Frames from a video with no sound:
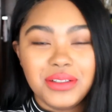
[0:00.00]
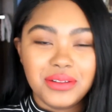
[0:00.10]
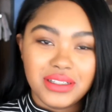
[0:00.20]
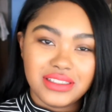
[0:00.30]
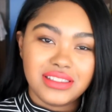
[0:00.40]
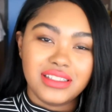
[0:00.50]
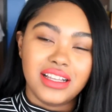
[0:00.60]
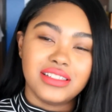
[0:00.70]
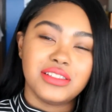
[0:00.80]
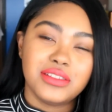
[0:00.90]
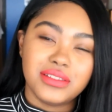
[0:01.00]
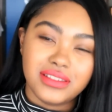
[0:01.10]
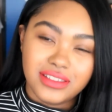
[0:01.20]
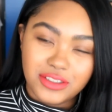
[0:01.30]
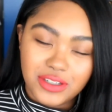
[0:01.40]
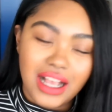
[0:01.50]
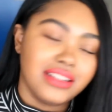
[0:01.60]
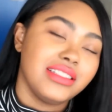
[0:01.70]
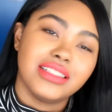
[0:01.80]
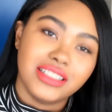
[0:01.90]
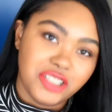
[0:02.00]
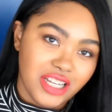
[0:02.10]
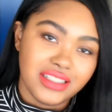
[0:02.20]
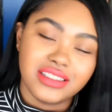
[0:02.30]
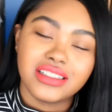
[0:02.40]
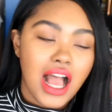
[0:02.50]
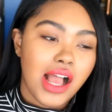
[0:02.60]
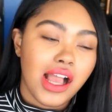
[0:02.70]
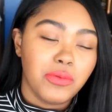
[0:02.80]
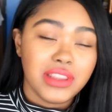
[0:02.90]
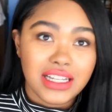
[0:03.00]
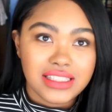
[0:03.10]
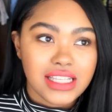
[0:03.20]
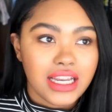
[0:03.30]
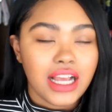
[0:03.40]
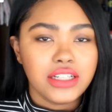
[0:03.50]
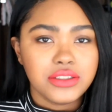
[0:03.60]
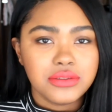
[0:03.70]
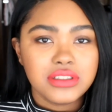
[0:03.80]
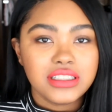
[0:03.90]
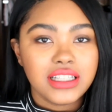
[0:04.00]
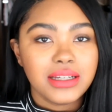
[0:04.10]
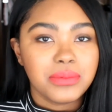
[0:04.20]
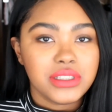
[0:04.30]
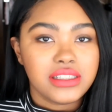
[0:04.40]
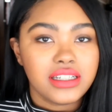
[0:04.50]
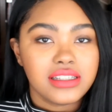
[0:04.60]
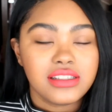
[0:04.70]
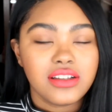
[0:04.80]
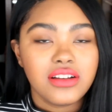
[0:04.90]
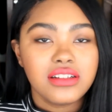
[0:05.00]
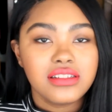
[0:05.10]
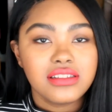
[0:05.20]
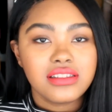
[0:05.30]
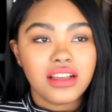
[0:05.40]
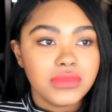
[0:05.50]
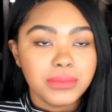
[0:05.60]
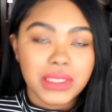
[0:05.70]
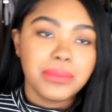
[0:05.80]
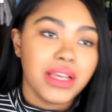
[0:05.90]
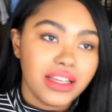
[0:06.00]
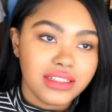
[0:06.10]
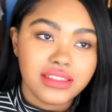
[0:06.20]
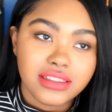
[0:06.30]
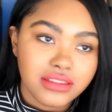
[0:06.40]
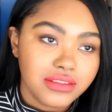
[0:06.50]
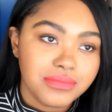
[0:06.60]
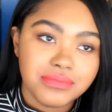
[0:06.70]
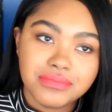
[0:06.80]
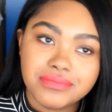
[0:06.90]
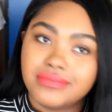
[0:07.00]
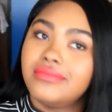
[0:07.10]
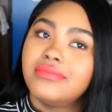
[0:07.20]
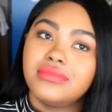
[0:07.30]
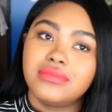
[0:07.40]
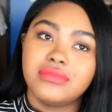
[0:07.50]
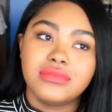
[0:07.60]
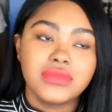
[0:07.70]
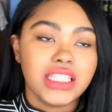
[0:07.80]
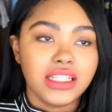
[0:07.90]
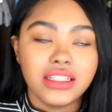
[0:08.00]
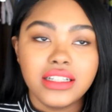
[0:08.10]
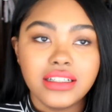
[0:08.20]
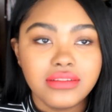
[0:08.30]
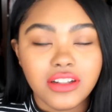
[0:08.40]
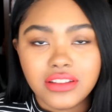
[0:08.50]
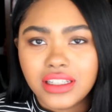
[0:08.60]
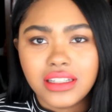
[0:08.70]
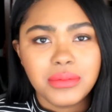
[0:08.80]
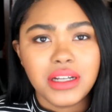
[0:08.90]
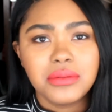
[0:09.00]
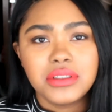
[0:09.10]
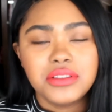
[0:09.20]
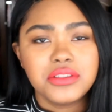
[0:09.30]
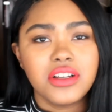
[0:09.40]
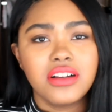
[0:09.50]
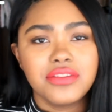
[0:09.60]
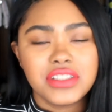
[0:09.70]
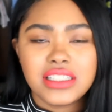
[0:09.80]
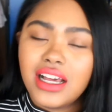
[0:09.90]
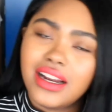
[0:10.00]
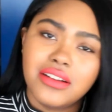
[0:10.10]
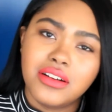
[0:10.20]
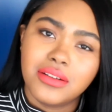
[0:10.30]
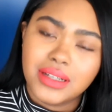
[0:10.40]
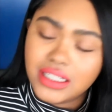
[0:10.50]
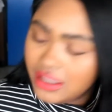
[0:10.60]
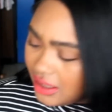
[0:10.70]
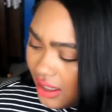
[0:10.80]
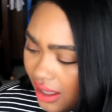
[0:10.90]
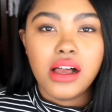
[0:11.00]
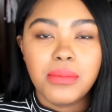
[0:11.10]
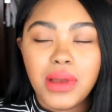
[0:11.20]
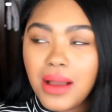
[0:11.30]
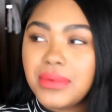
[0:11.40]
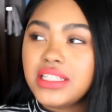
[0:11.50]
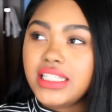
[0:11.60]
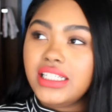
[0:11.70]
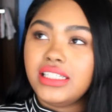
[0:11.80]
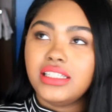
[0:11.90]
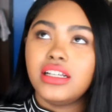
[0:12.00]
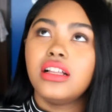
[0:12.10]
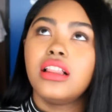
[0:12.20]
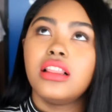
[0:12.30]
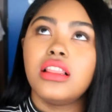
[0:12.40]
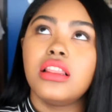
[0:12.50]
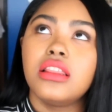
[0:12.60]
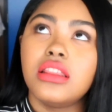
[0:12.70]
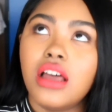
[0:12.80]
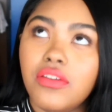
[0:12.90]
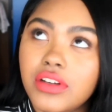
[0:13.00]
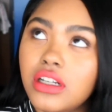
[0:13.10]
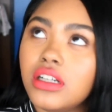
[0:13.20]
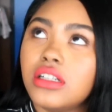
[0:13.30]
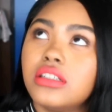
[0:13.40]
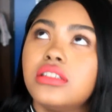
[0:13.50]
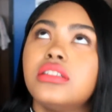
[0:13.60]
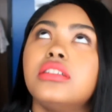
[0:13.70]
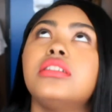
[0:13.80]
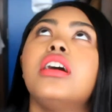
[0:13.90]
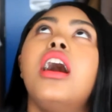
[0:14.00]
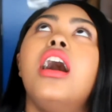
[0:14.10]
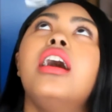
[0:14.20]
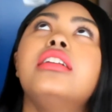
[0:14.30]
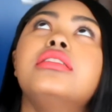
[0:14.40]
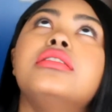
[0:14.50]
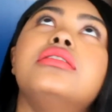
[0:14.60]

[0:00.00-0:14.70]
know has has drastically changed. With that said, I do really like BTS songs. Big Bang is still killing it. Are they coming out with a new song if it's not out already? Um, I'm a Dean lover, god,